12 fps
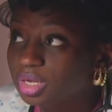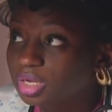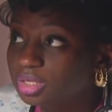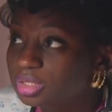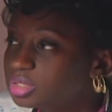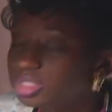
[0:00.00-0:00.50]

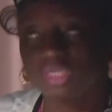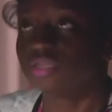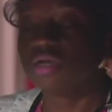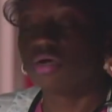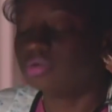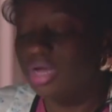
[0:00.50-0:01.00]
And he
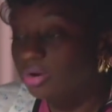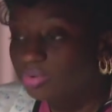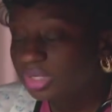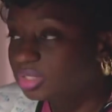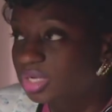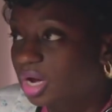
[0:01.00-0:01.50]
said, no, I
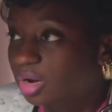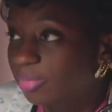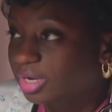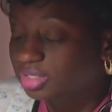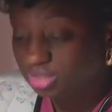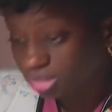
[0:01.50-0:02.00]
don't want to talk
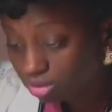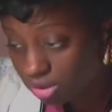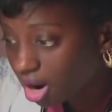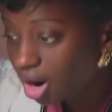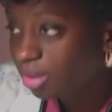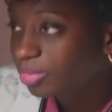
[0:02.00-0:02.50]
about it.
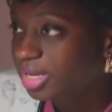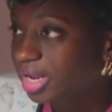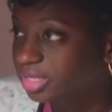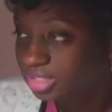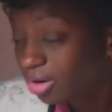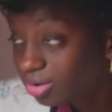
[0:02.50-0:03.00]
Don't call me that.